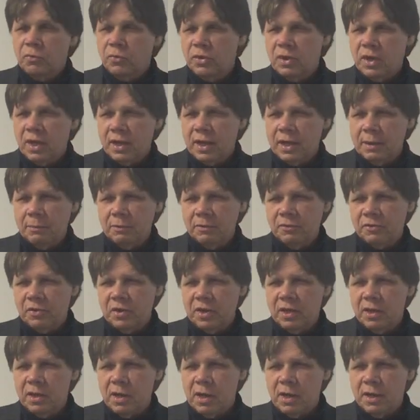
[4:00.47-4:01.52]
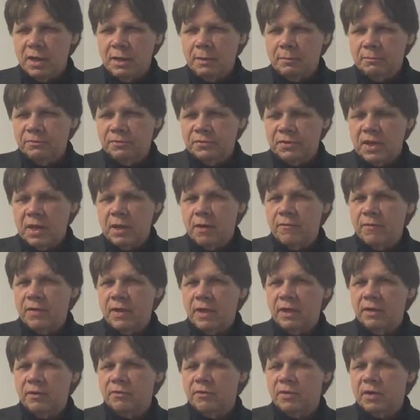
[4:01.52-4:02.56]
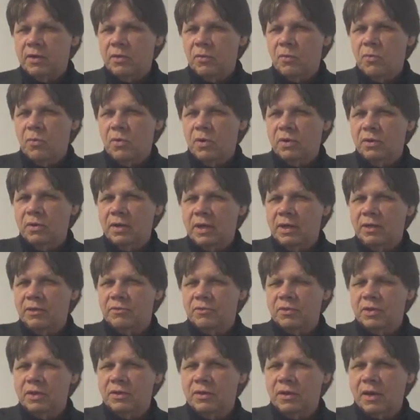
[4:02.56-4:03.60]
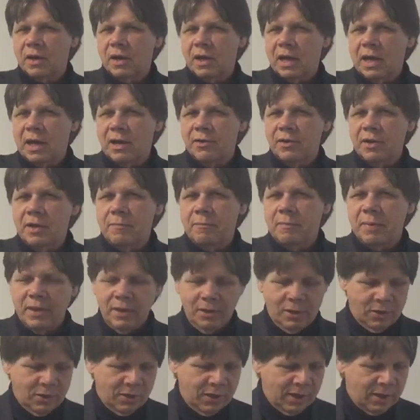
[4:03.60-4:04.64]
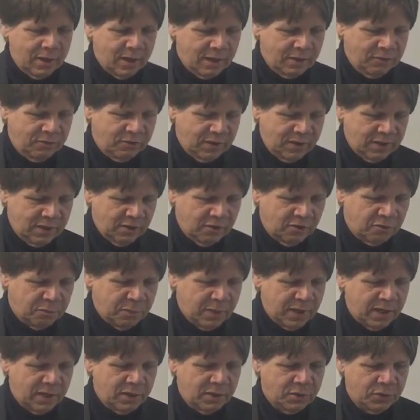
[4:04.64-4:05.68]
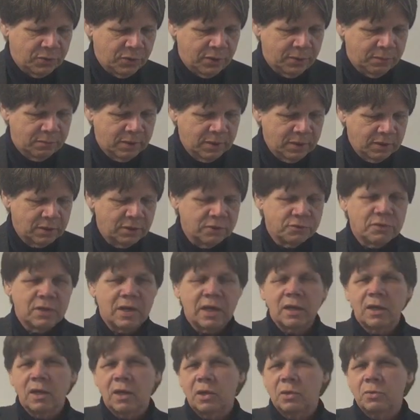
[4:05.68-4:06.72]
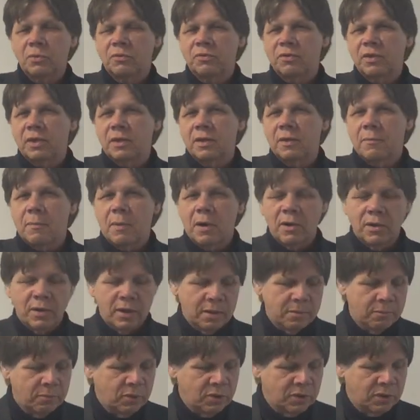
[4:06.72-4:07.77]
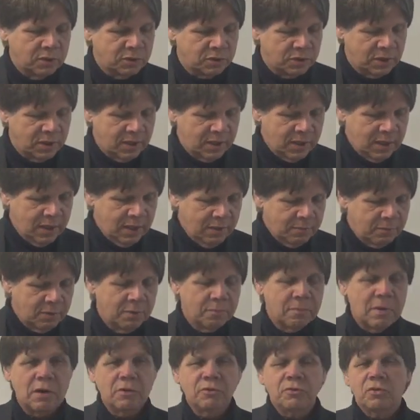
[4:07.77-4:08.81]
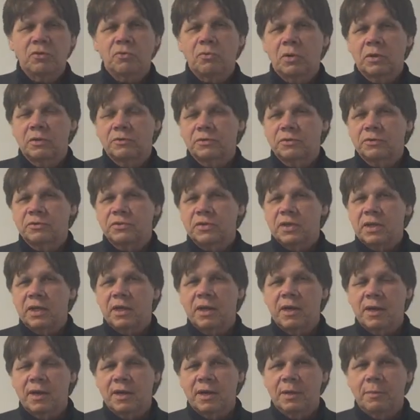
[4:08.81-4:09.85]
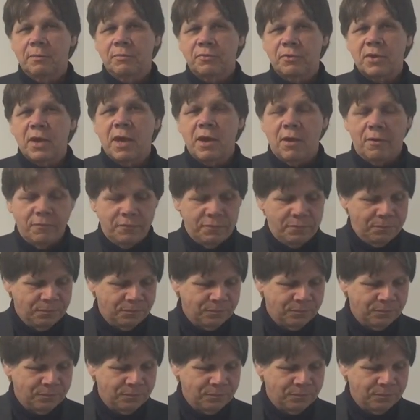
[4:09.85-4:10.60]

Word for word: was not able to see God himself. He could see the one, he could see the cloudy pillar, and God's in there speaking to him, just like God was in the burning bush. But Moses wants to see God himself.